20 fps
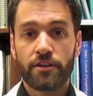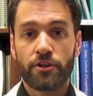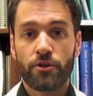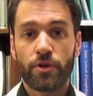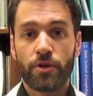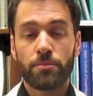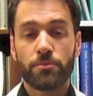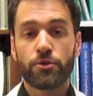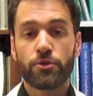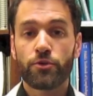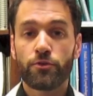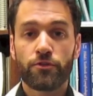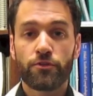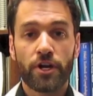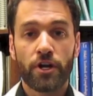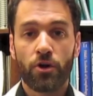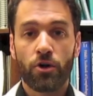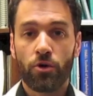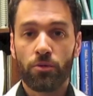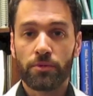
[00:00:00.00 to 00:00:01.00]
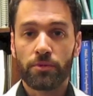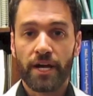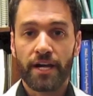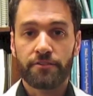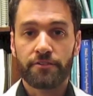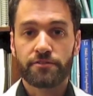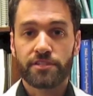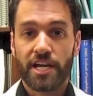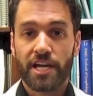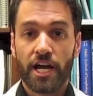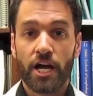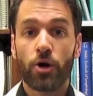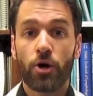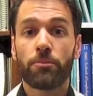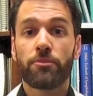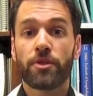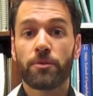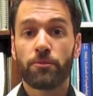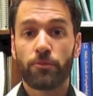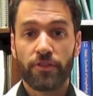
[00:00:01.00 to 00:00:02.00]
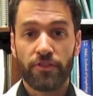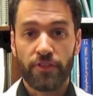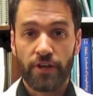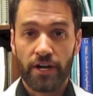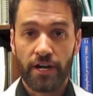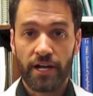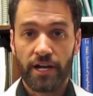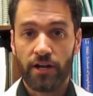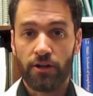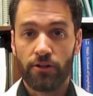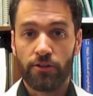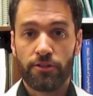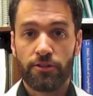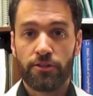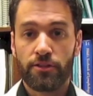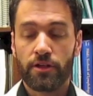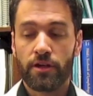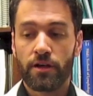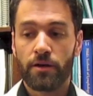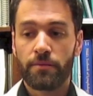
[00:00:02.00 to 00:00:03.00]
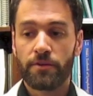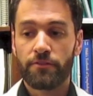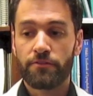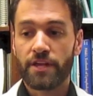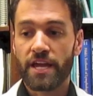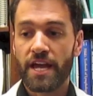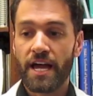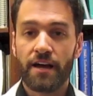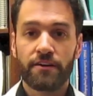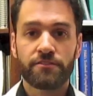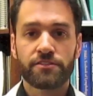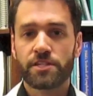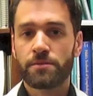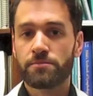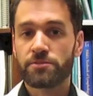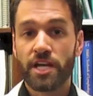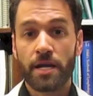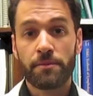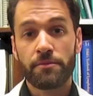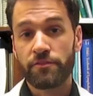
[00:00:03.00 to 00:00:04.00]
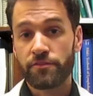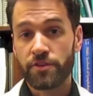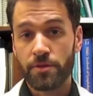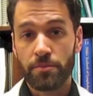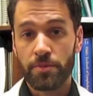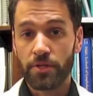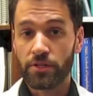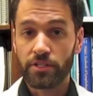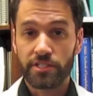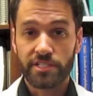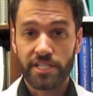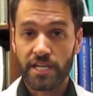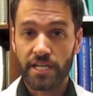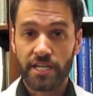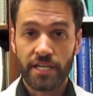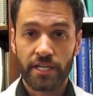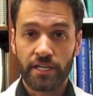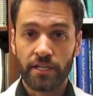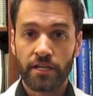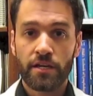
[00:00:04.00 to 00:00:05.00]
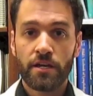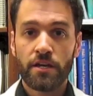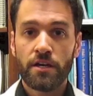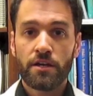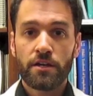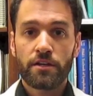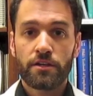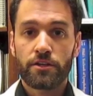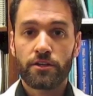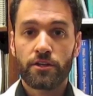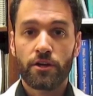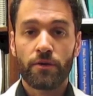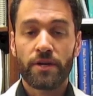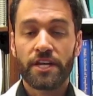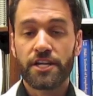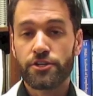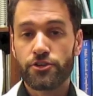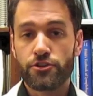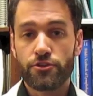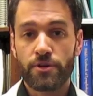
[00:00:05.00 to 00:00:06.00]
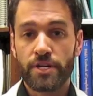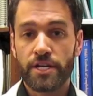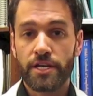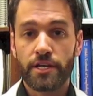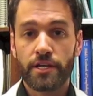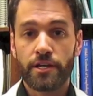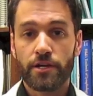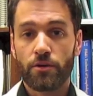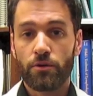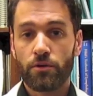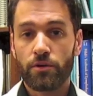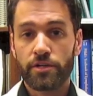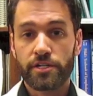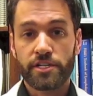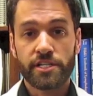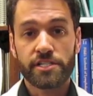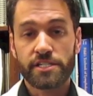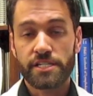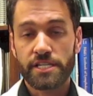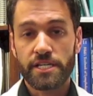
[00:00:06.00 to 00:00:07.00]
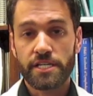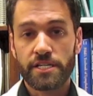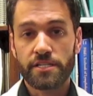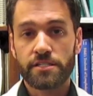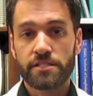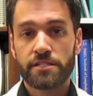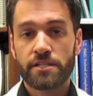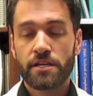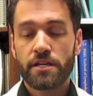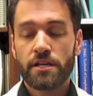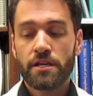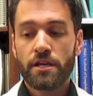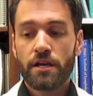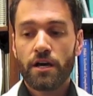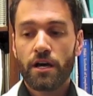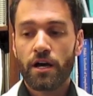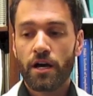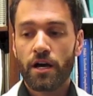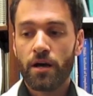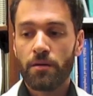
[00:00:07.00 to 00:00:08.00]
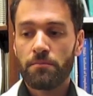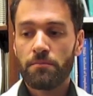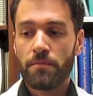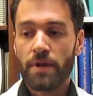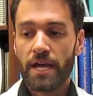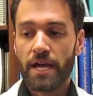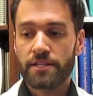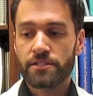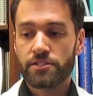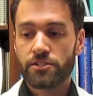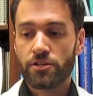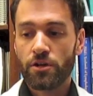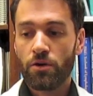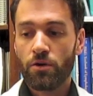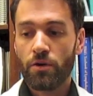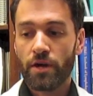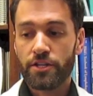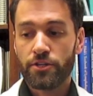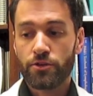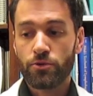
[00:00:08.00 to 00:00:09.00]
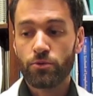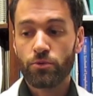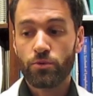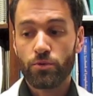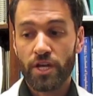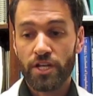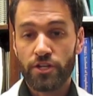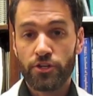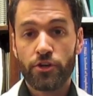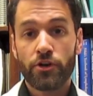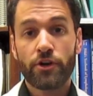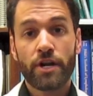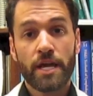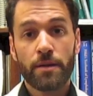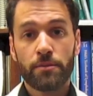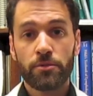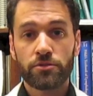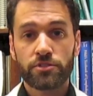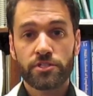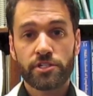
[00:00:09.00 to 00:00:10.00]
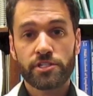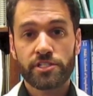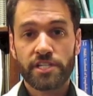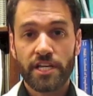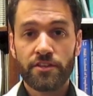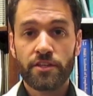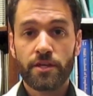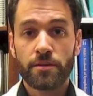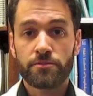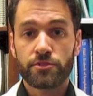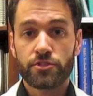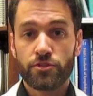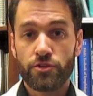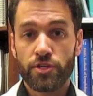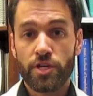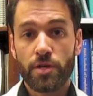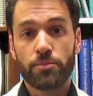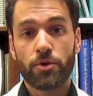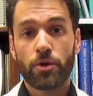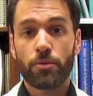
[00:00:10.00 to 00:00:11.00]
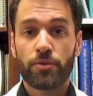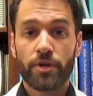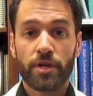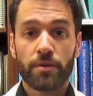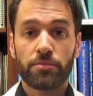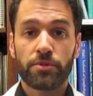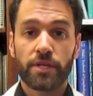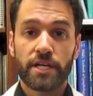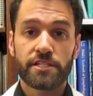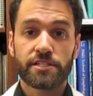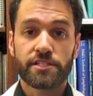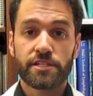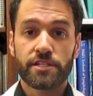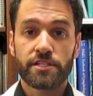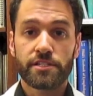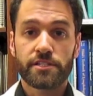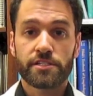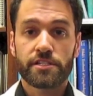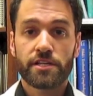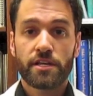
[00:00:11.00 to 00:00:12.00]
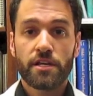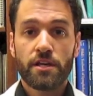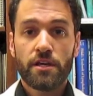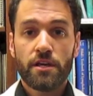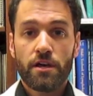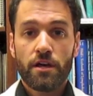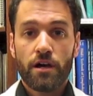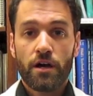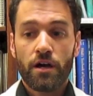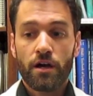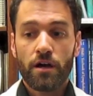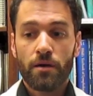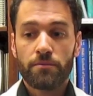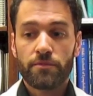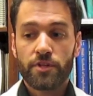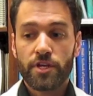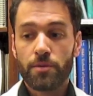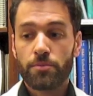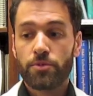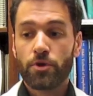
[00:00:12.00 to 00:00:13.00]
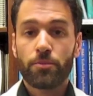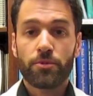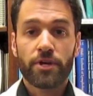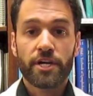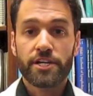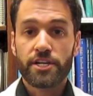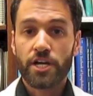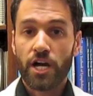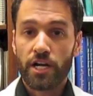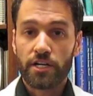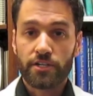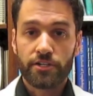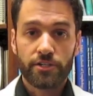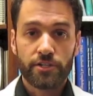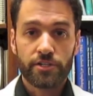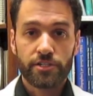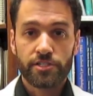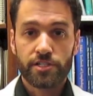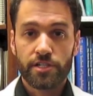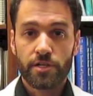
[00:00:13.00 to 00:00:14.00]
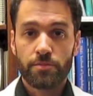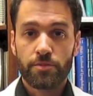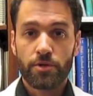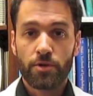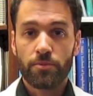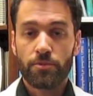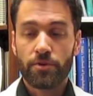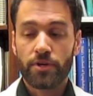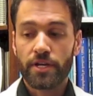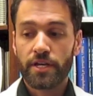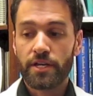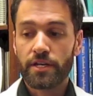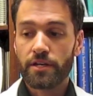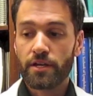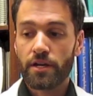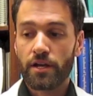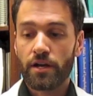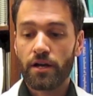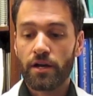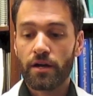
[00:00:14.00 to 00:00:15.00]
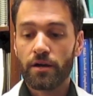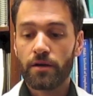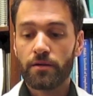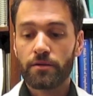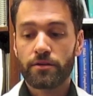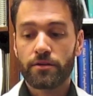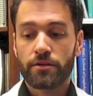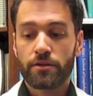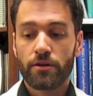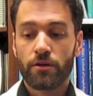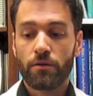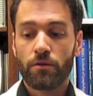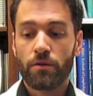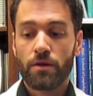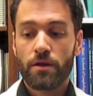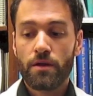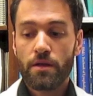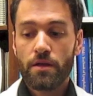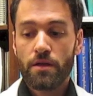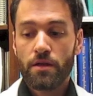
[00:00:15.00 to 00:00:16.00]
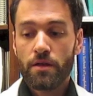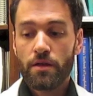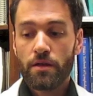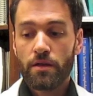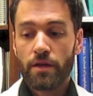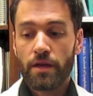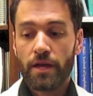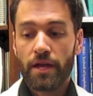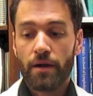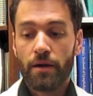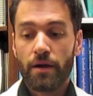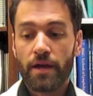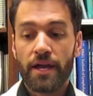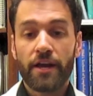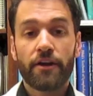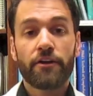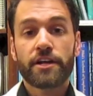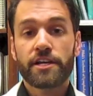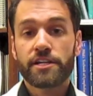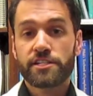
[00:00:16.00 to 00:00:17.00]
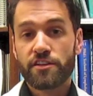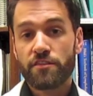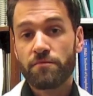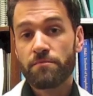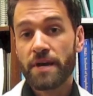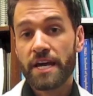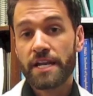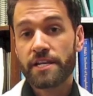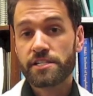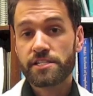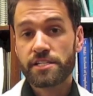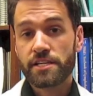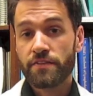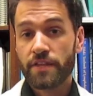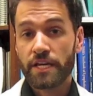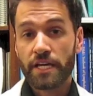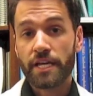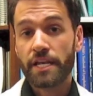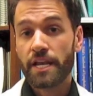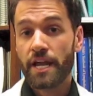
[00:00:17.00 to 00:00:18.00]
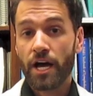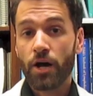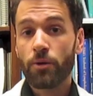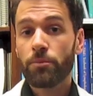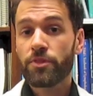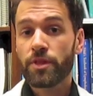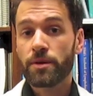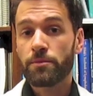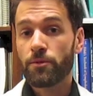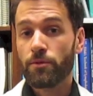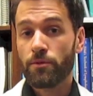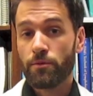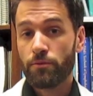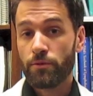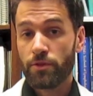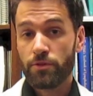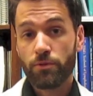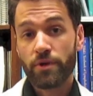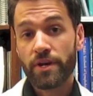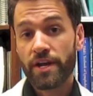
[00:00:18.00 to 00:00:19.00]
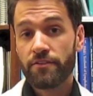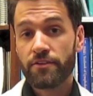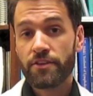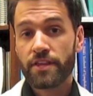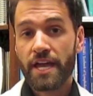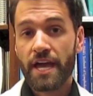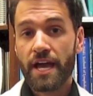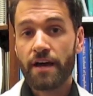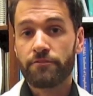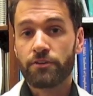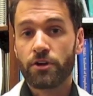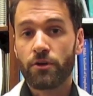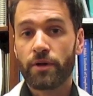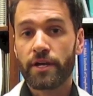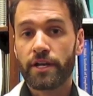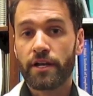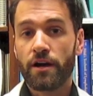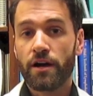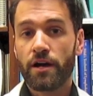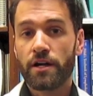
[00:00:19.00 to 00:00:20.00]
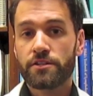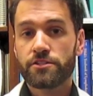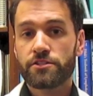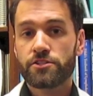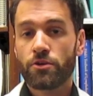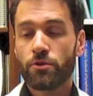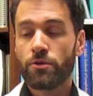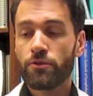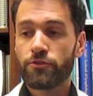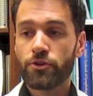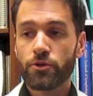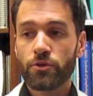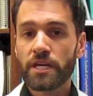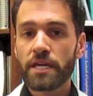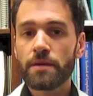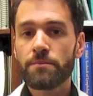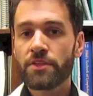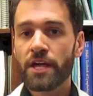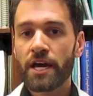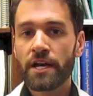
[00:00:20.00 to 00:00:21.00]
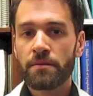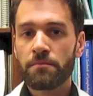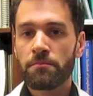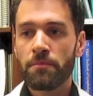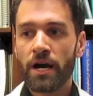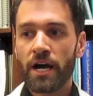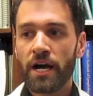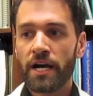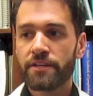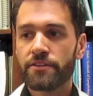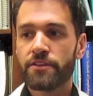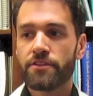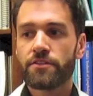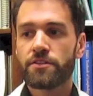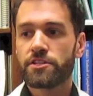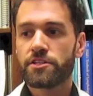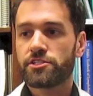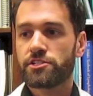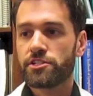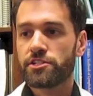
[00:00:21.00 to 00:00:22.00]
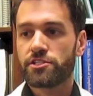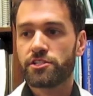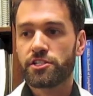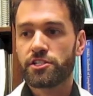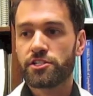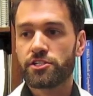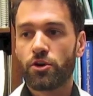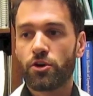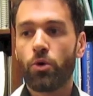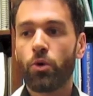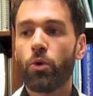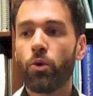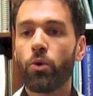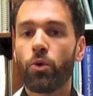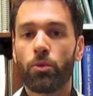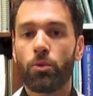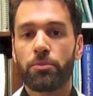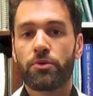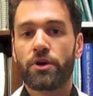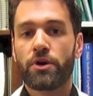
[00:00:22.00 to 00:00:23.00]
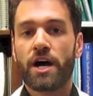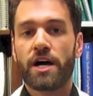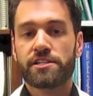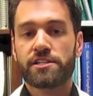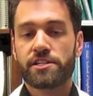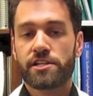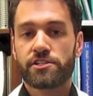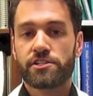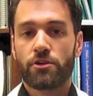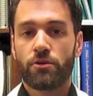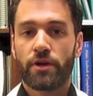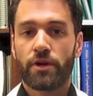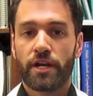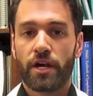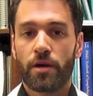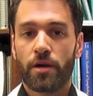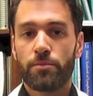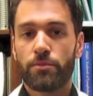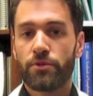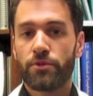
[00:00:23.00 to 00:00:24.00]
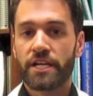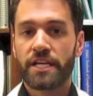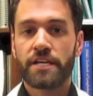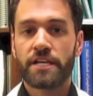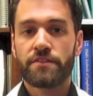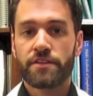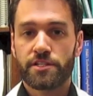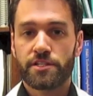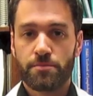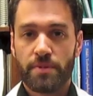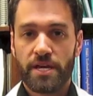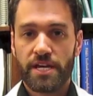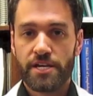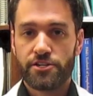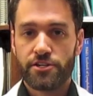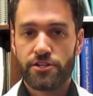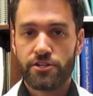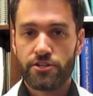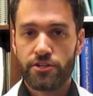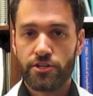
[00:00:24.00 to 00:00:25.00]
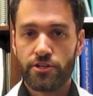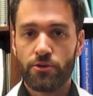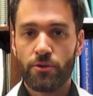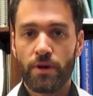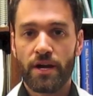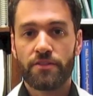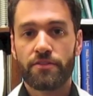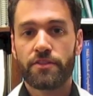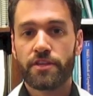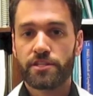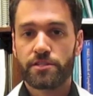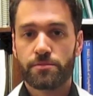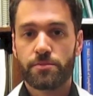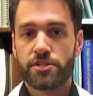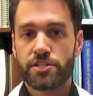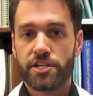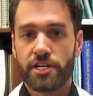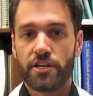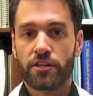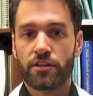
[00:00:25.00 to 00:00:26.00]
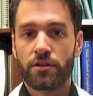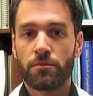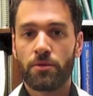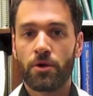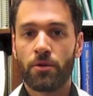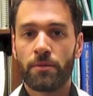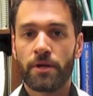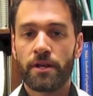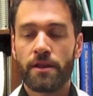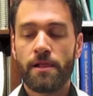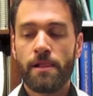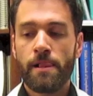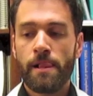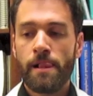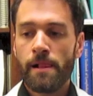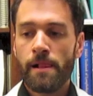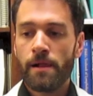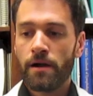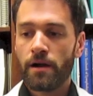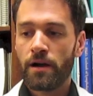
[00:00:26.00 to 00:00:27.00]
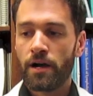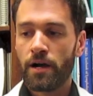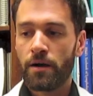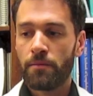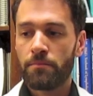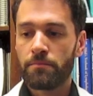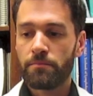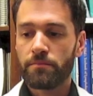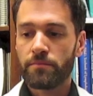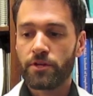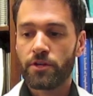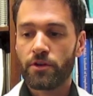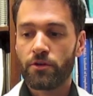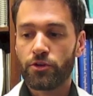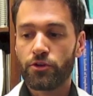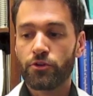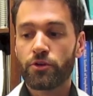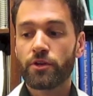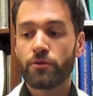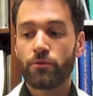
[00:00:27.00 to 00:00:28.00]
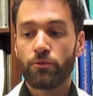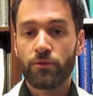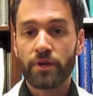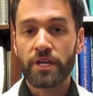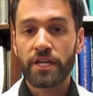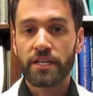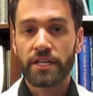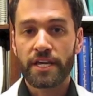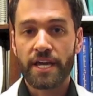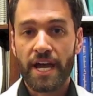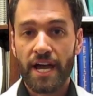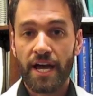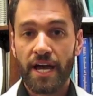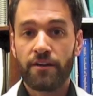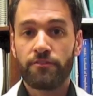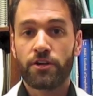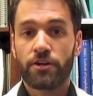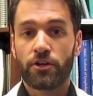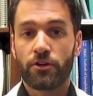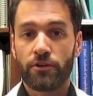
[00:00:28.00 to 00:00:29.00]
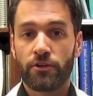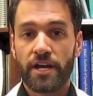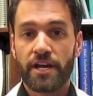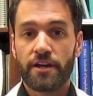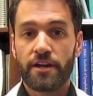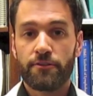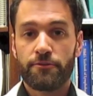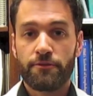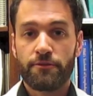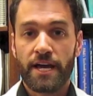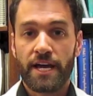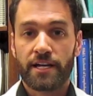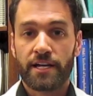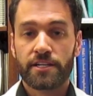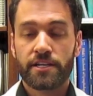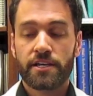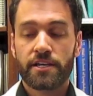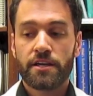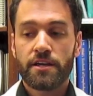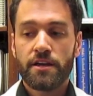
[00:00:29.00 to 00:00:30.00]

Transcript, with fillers: you know improve their home life to help them with their health um, if they have some type of debilitating you know injury or disease, um, and so and you and you're able to send them to the appropriate places. Um, the appropriate doctors, the appropriate uh, you know uh, areas of medicine that can help them with whatever they have going on. So if you keep that in mind, that this just this whole process going on, bringing this patient to you at this particular moment, um, you know, you can really have a great effect.